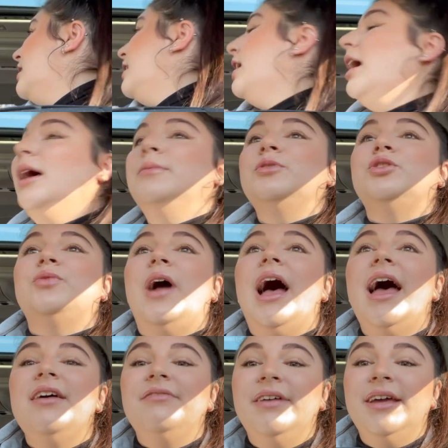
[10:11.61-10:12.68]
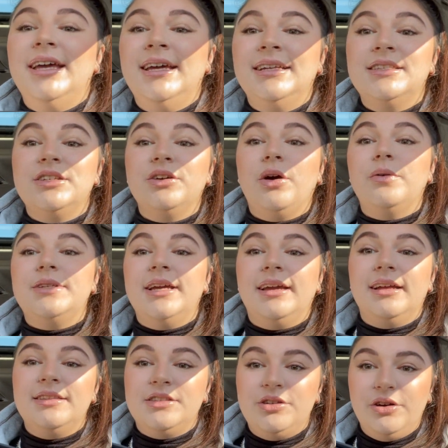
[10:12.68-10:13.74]
I'm driving to go take
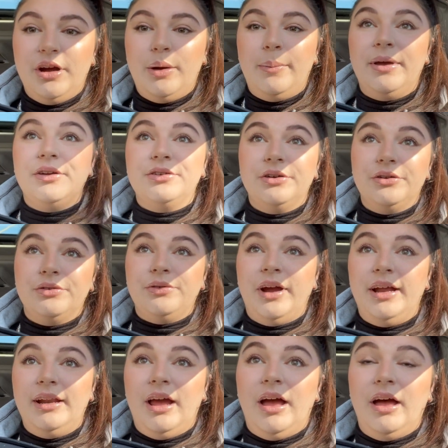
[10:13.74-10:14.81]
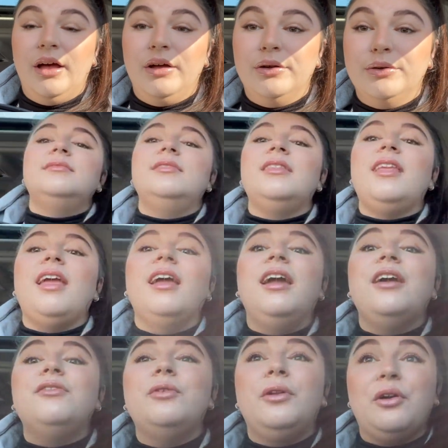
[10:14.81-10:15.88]
Instagram pictures right now. If
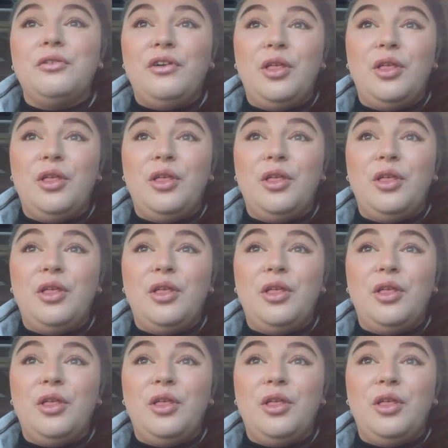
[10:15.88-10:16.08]
you want to go follow my